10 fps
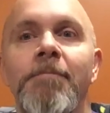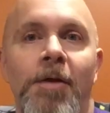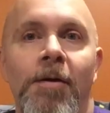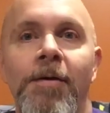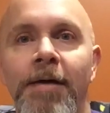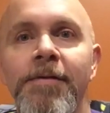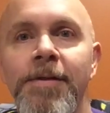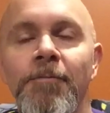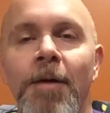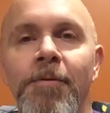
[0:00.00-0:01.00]
you know, give us
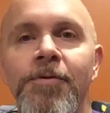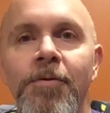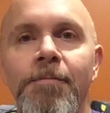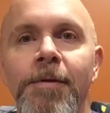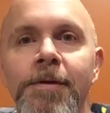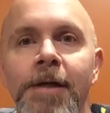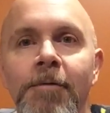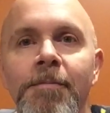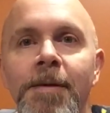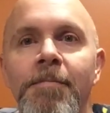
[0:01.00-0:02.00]
some rebel troopers. That
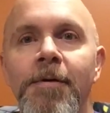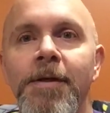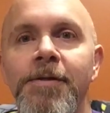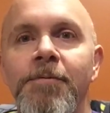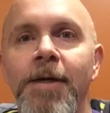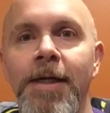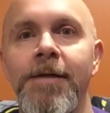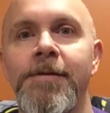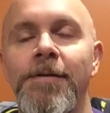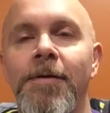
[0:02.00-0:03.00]
would be pretty sweet.
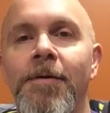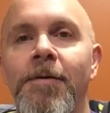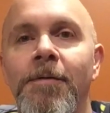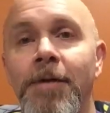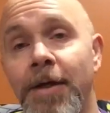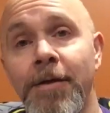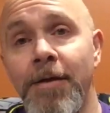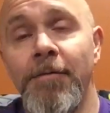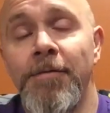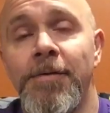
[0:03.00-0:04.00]
So you could
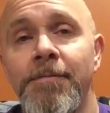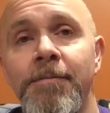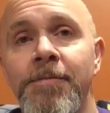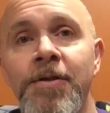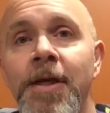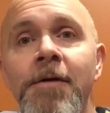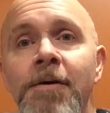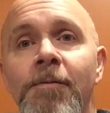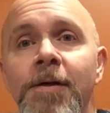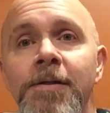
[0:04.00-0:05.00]
do some
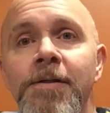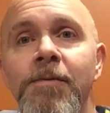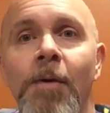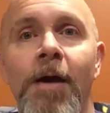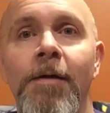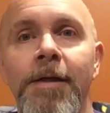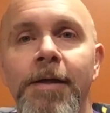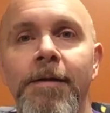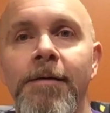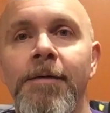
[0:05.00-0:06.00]
generic ones as well.
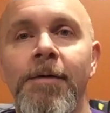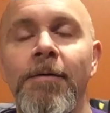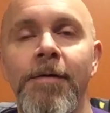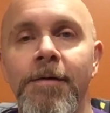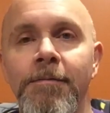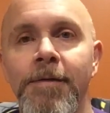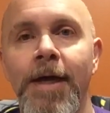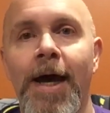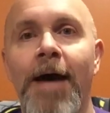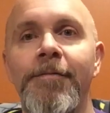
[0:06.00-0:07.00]
You know, it don't
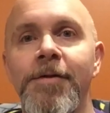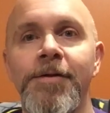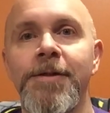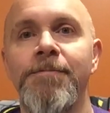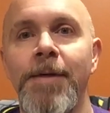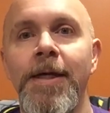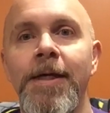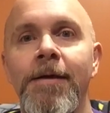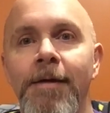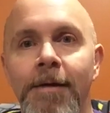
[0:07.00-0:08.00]
have to just
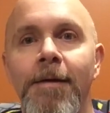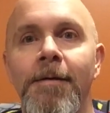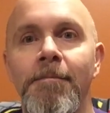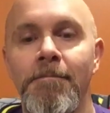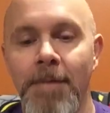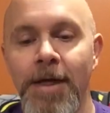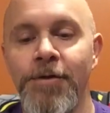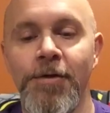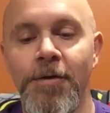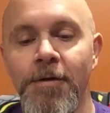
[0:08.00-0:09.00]
be
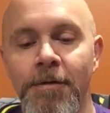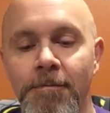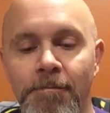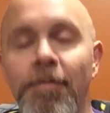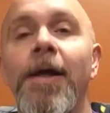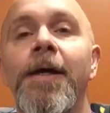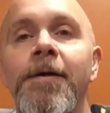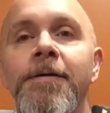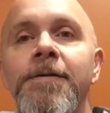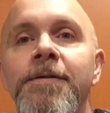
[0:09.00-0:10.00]
major
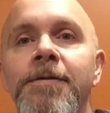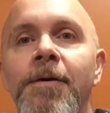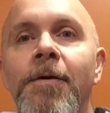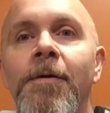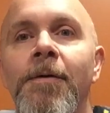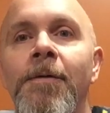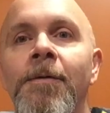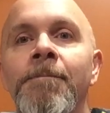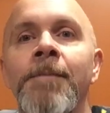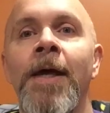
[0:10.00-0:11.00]
players.
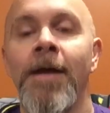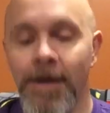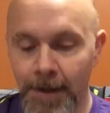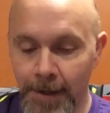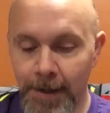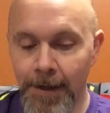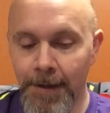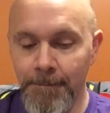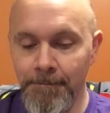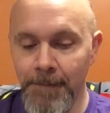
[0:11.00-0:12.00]
So
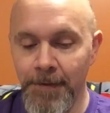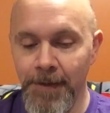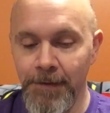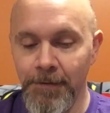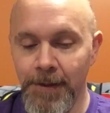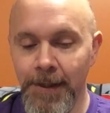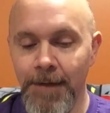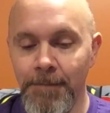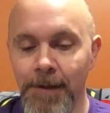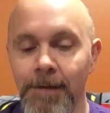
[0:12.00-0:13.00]
I think looking
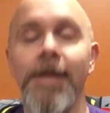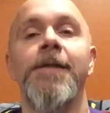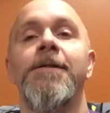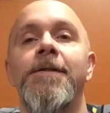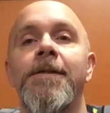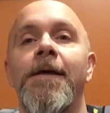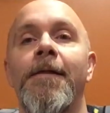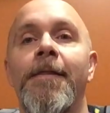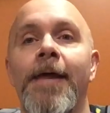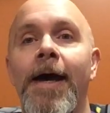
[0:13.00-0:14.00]
at my list,
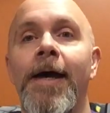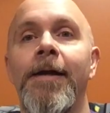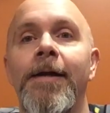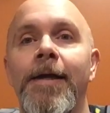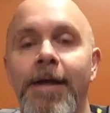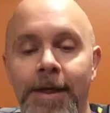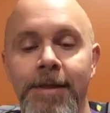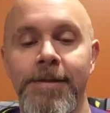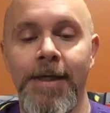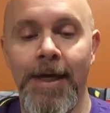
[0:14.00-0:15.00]
that
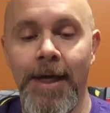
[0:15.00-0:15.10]
is